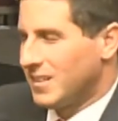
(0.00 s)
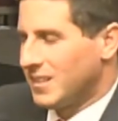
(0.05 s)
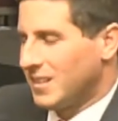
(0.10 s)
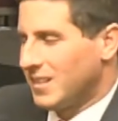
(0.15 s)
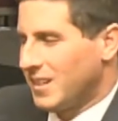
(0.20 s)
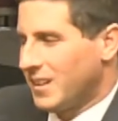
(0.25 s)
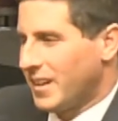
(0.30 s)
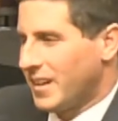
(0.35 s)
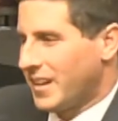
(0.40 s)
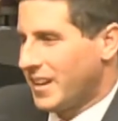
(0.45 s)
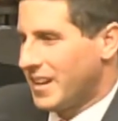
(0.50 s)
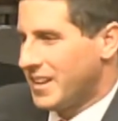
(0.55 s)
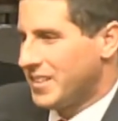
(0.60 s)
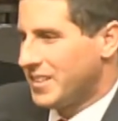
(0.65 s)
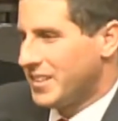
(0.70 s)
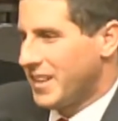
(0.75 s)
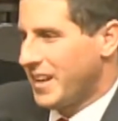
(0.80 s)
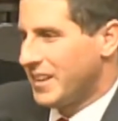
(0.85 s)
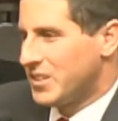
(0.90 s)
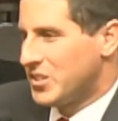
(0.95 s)
like I
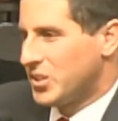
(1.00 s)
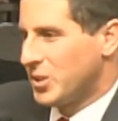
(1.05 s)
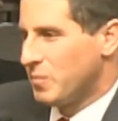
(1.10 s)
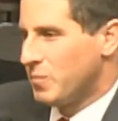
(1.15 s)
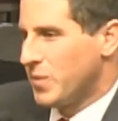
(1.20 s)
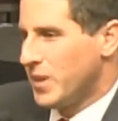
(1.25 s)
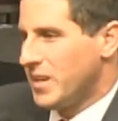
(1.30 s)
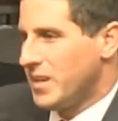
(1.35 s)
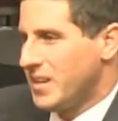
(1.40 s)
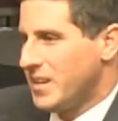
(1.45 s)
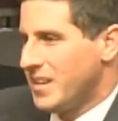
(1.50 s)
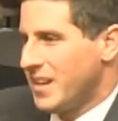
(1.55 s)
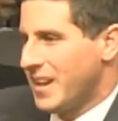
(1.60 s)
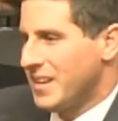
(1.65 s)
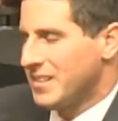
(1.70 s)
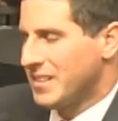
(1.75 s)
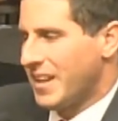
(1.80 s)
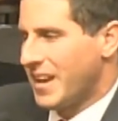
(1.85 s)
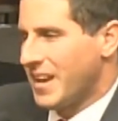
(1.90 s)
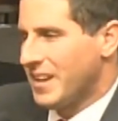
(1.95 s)
said, to me,
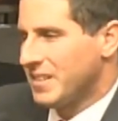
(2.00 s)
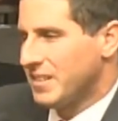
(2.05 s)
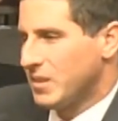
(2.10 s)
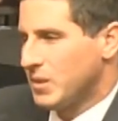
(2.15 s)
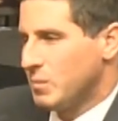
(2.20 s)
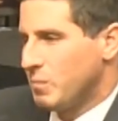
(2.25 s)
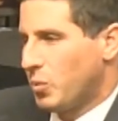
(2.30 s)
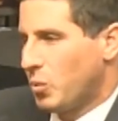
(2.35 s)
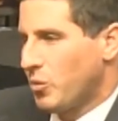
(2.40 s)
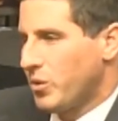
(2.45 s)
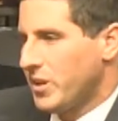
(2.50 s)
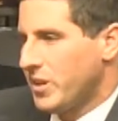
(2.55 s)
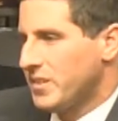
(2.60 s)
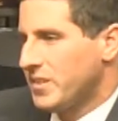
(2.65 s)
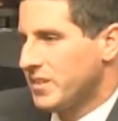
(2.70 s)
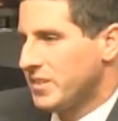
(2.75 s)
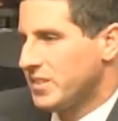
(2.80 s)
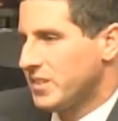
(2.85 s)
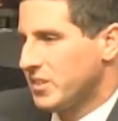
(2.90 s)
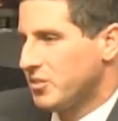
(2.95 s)
as, as an employee of
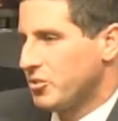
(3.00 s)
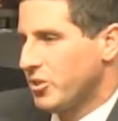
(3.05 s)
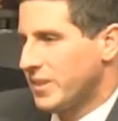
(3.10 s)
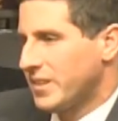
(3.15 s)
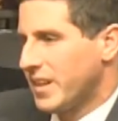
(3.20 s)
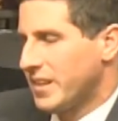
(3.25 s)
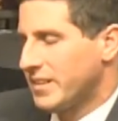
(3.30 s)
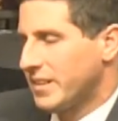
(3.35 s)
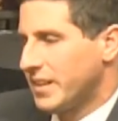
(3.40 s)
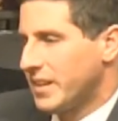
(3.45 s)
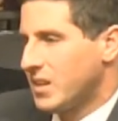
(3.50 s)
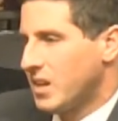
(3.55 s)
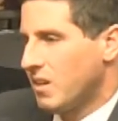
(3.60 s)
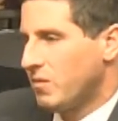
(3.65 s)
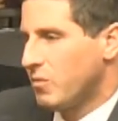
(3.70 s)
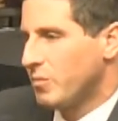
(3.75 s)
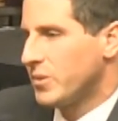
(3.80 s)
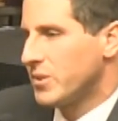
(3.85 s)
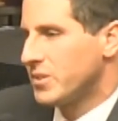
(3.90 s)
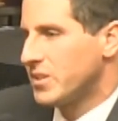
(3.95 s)
this district, as a
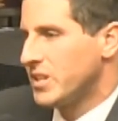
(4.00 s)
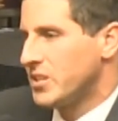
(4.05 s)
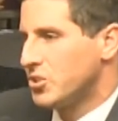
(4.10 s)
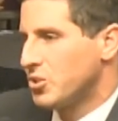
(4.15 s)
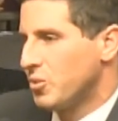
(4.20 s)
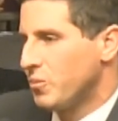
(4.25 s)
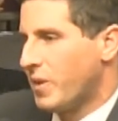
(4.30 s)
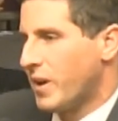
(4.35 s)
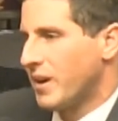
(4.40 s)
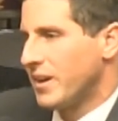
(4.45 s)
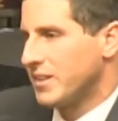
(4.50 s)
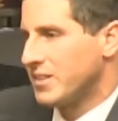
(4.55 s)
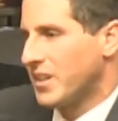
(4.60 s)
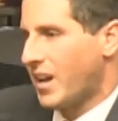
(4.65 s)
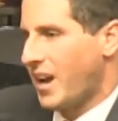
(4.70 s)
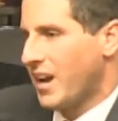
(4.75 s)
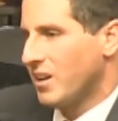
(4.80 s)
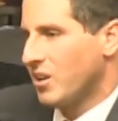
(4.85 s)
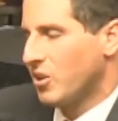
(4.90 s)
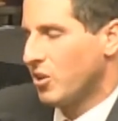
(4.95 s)
government teacher my
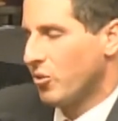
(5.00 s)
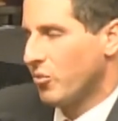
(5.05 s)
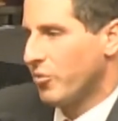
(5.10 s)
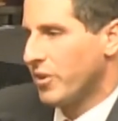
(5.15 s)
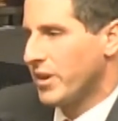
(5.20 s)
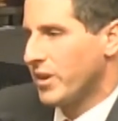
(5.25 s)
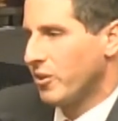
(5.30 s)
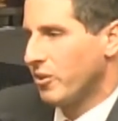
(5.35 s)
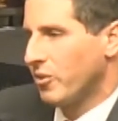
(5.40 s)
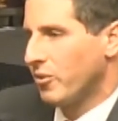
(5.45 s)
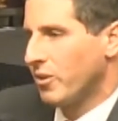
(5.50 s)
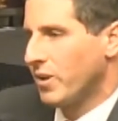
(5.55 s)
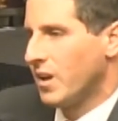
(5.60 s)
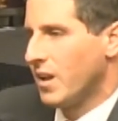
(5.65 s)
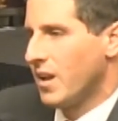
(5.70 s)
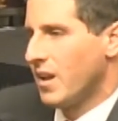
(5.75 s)
entire career,